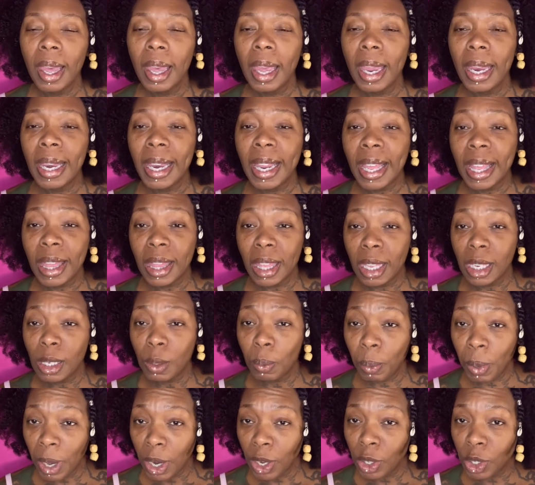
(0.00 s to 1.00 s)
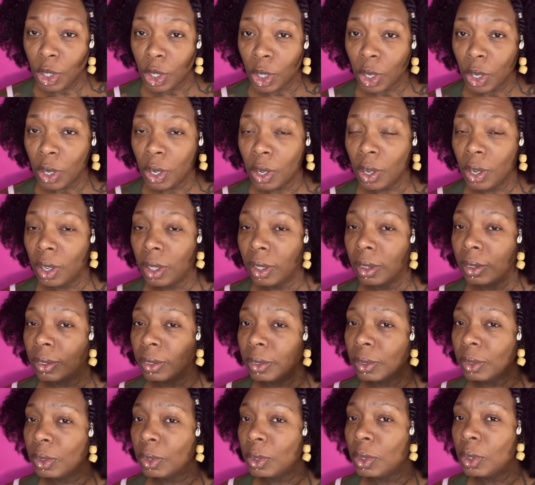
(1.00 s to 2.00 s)
And in this picture,
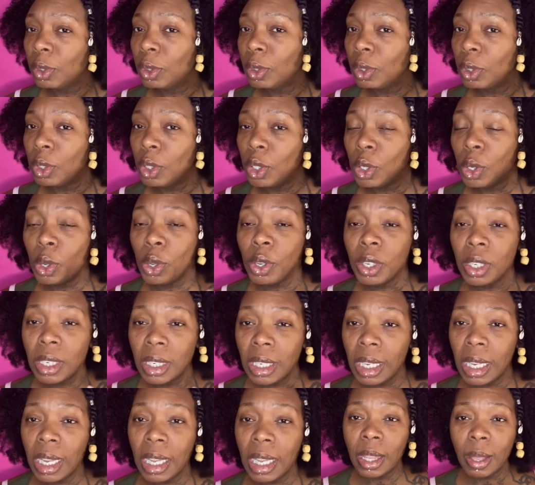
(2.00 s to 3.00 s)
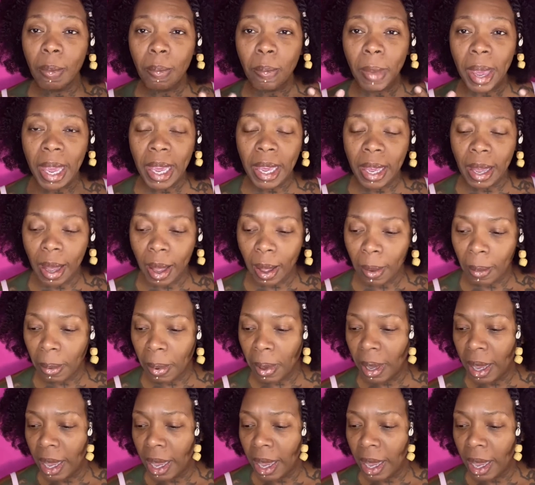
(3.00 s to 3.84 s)
you'll see makeup